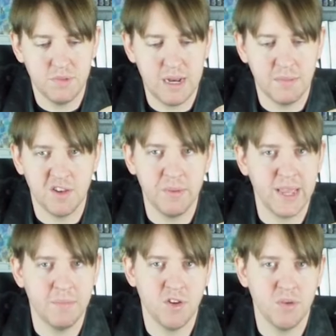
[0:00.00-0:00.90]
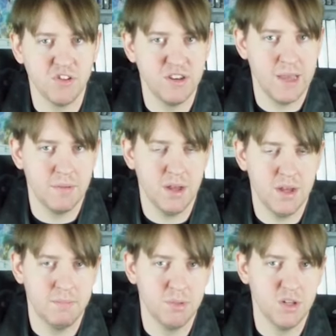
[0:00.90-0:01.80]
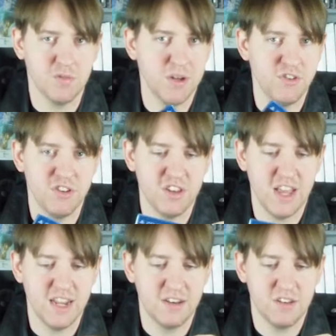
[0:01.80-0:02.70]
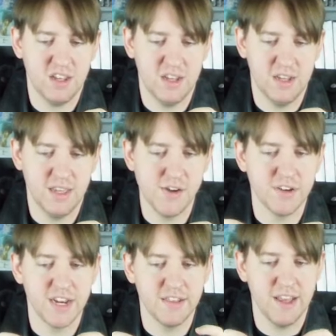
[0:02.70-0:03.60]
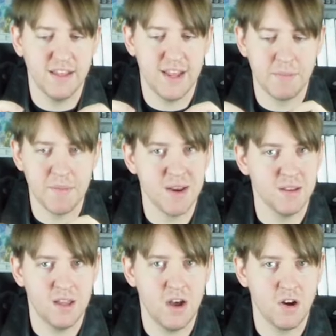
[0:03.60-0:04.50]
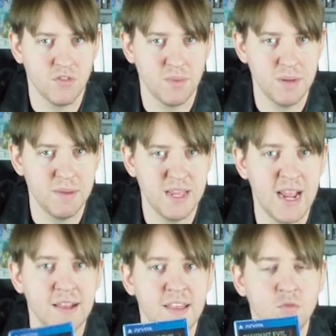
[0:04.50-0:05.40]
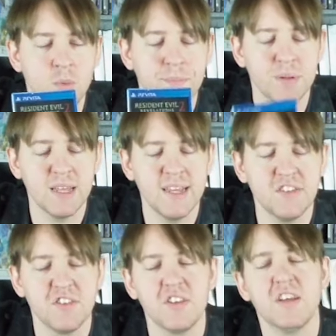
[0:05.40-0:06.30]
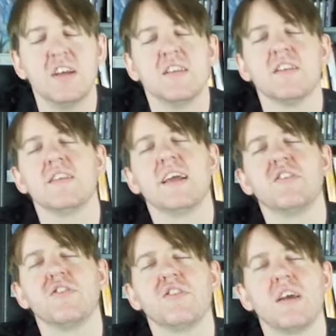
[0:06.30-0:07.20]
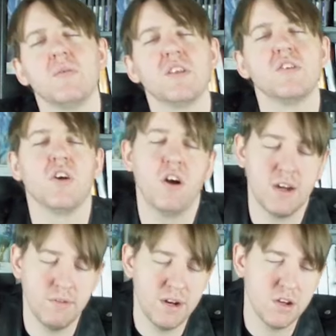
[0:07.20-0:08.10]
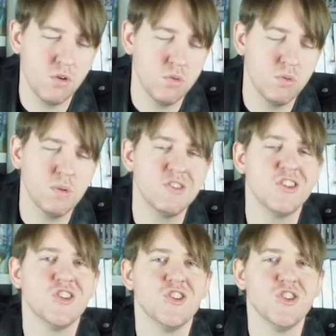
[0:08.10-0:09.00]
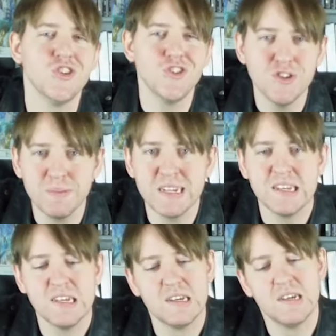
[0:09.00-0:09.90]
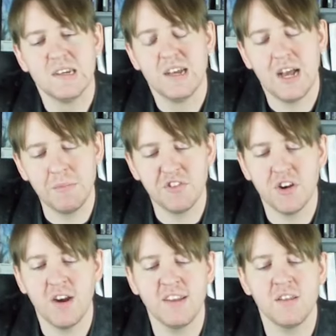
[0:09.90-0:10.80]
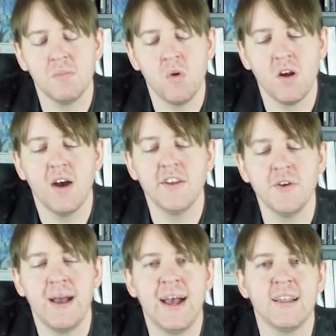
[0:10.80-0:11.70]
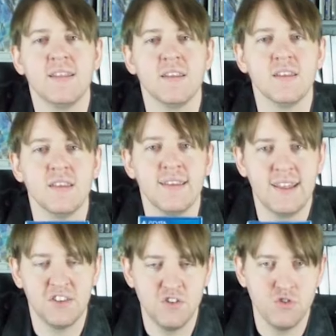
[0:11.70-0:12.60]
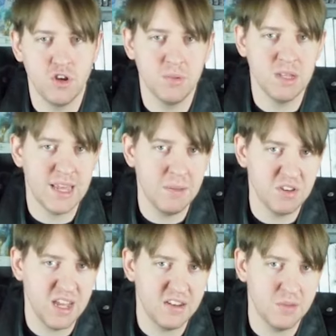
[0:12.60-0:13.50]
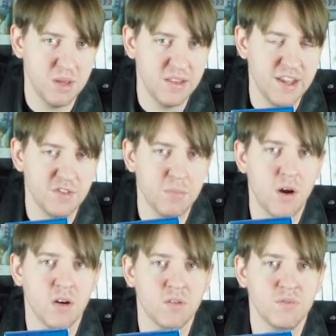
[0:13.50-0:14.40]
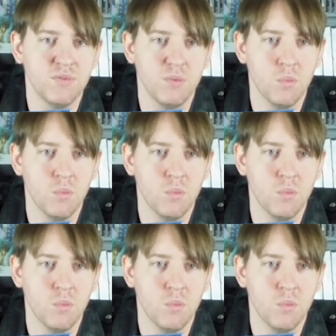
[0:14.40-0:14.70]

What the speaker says: Enemies became too much bullet sponges, and it irritated the hell out of me, made it a lot harder for me to beat. And they replaced the laser sight with a target reticle, which is stupid. I'm sorry, the more HUD you add, the less enjoyable the games get to me. That's part of